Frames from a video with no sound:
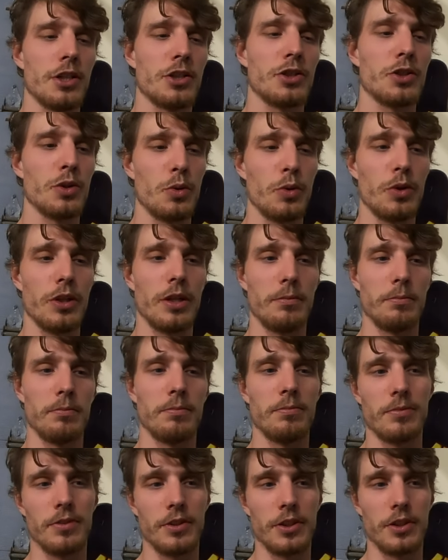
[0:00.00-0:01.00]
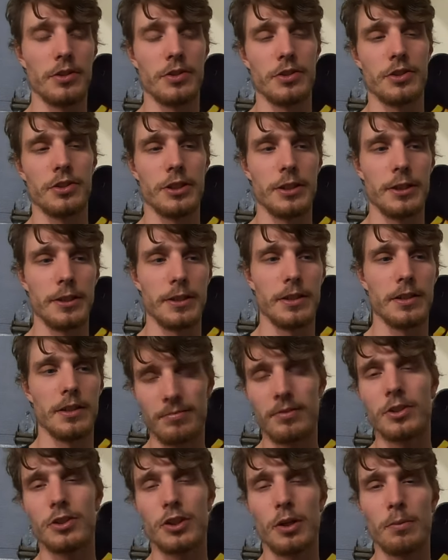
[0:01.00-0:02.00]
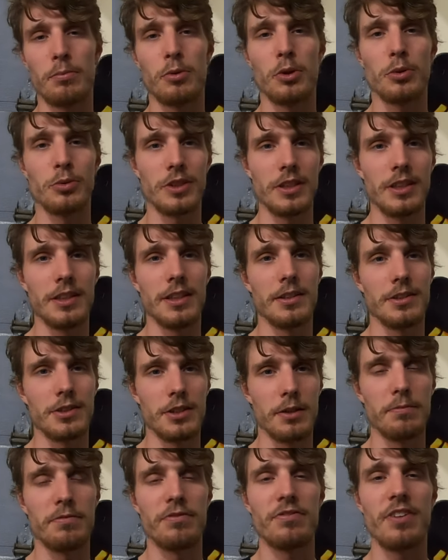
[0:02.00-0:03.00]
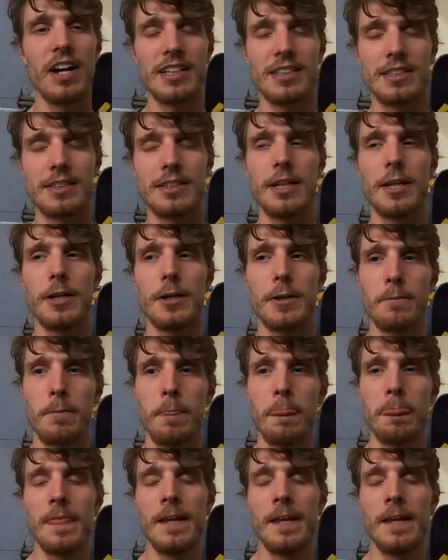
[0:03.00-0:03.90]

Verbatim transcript: So um, there's uh, some protein and some fats there.